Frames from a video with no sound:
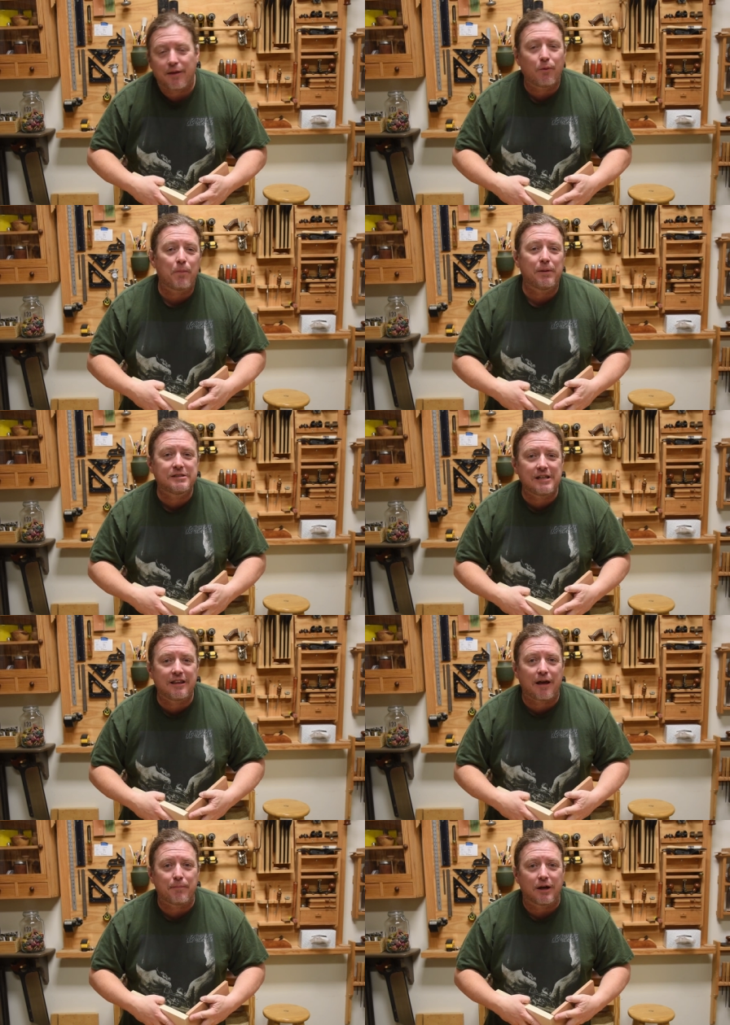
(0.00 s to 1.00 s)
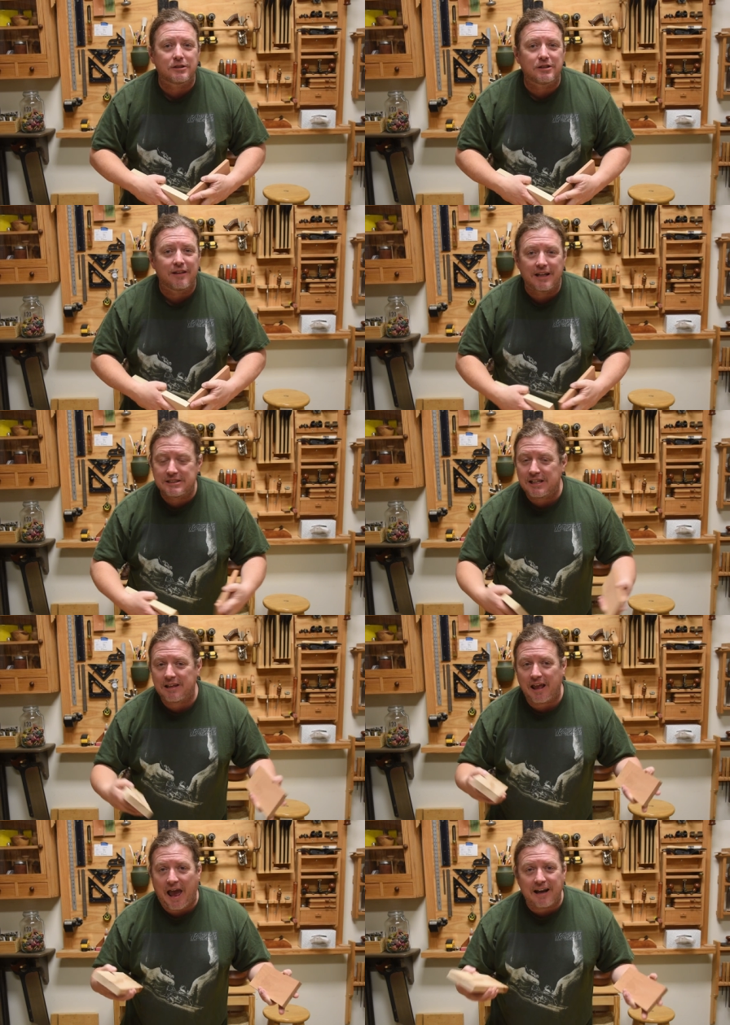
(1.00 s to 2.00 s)
They won't be seen that much. And that's the
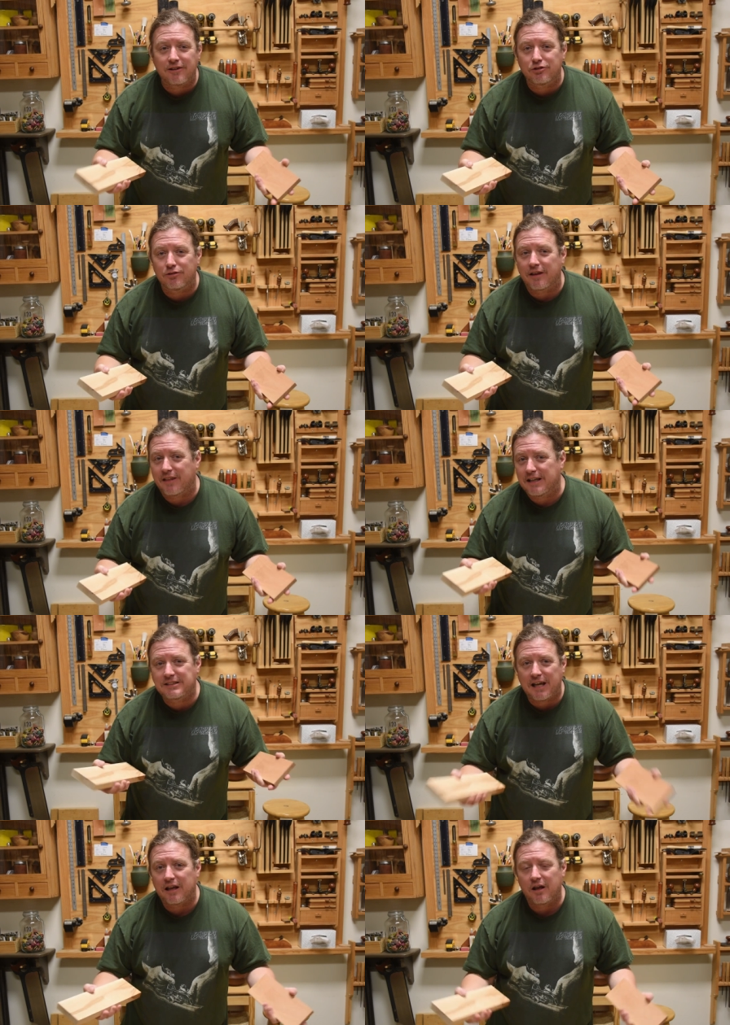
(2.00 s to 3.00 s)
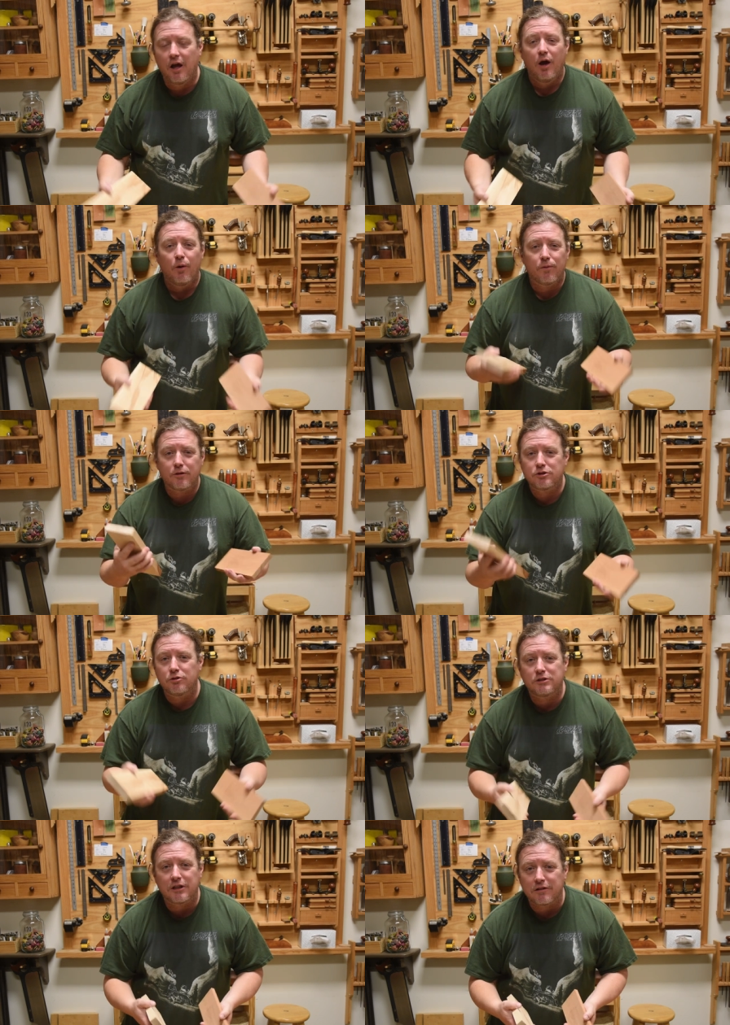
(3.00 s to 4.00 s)
attitude that they take with those
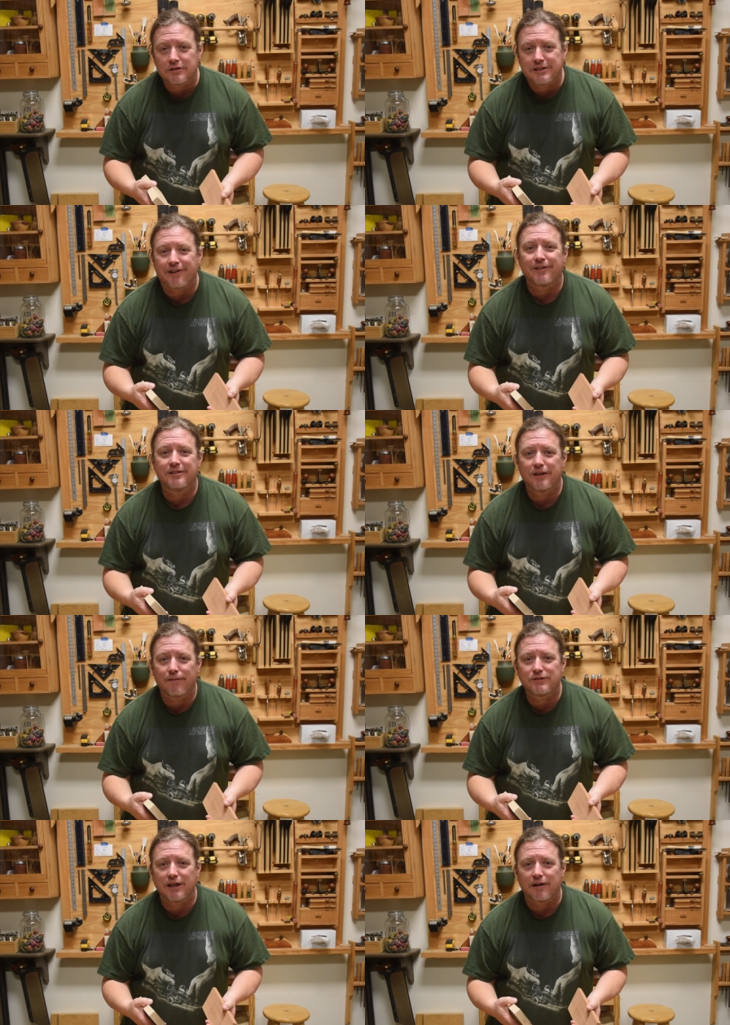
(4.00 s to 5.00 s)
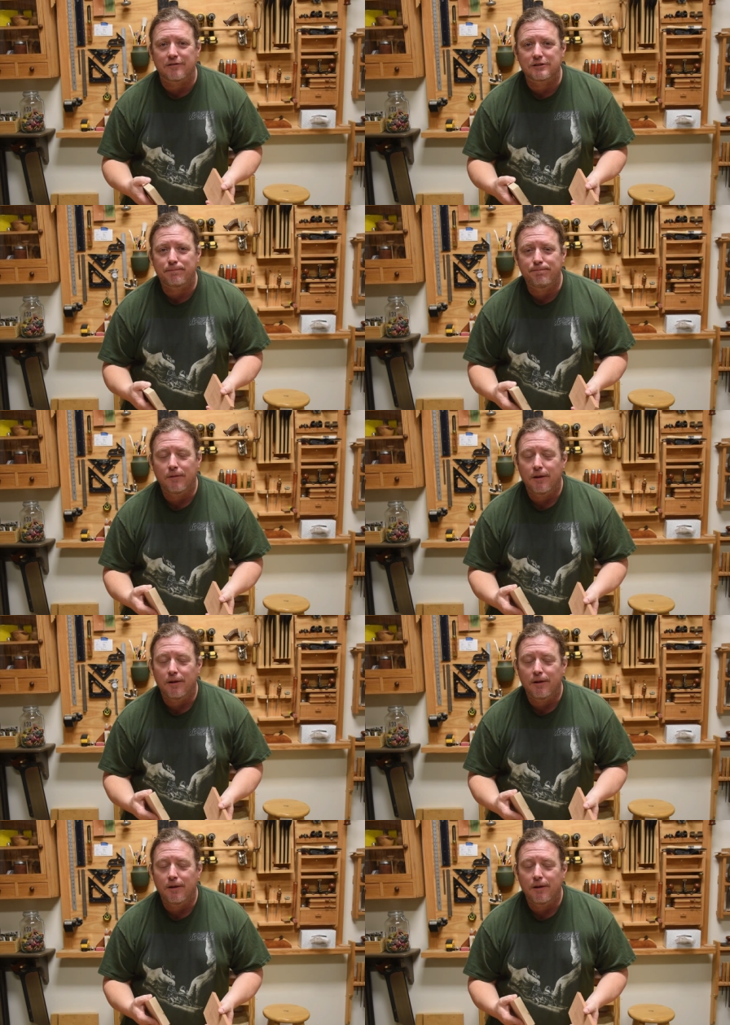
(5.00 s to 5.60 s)
utilitarian dovetails.